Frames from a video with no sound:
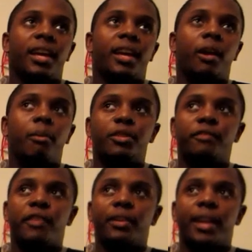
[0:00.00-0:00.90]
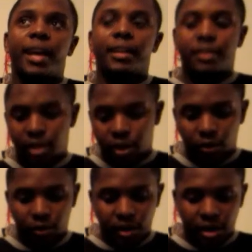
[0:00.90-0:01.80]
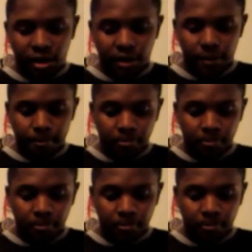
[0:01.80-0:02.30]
it almost felt like, you know,